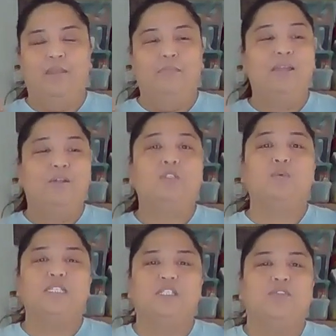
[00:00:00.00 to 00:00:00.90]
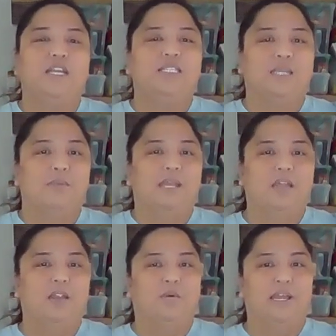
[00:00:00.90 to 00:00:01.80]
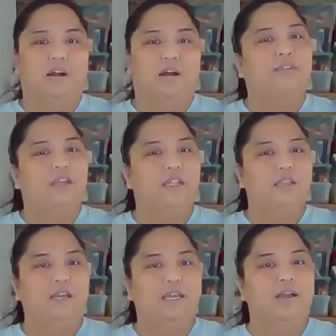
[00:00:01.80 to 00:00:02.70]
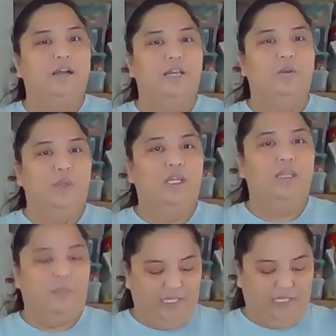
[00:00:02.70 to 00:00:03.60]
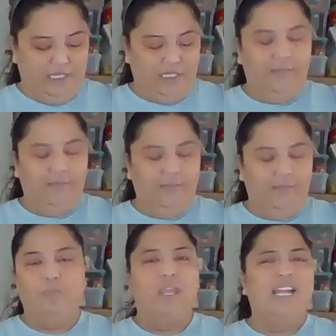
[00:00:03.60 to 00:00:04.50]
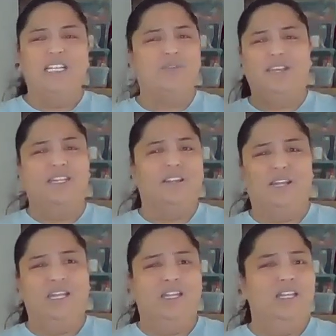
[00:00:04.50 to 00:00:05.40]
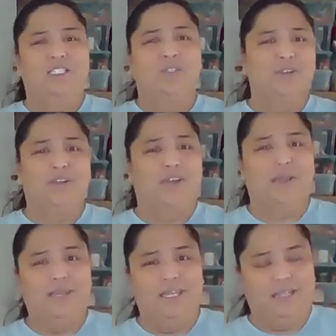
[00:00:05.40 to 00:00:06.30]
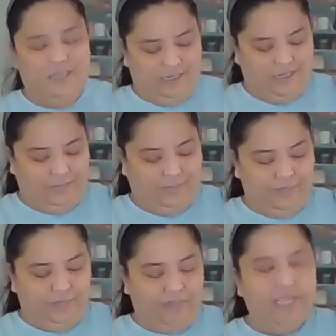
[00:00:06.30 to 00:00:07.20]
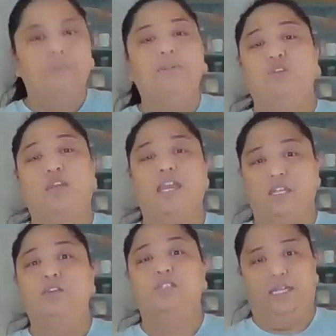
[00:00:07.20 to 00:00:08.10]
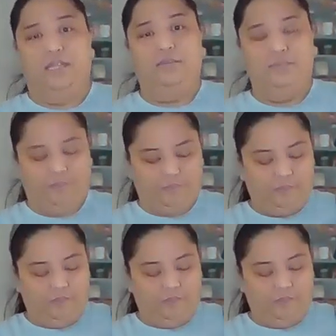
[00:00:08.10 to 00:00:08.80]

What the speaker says: macarons, which is funny because I make it quite often, like on a weekly basis, I just forget to get in the store to grab it. You can't use that.